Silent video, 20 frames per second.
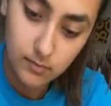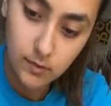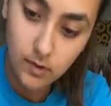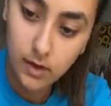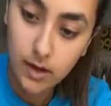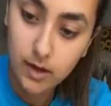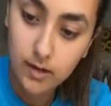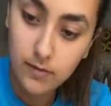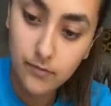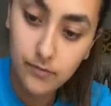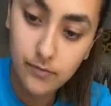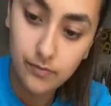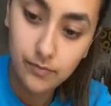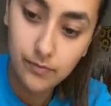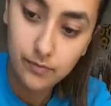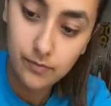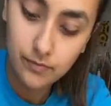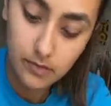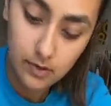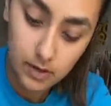Okay?
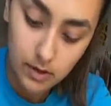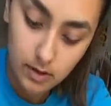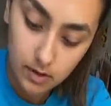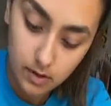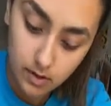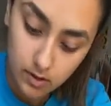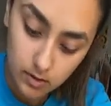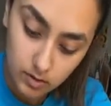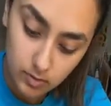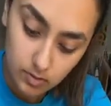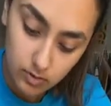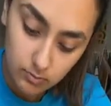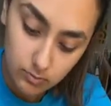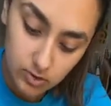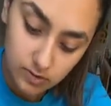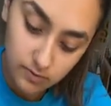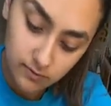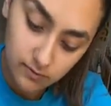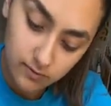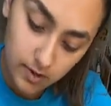So I'm
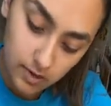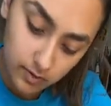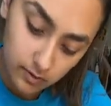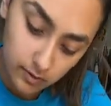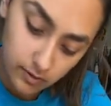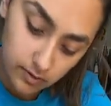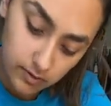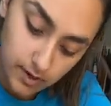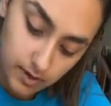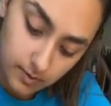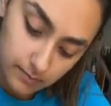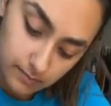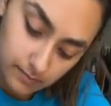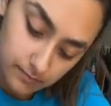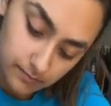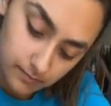just filling those up.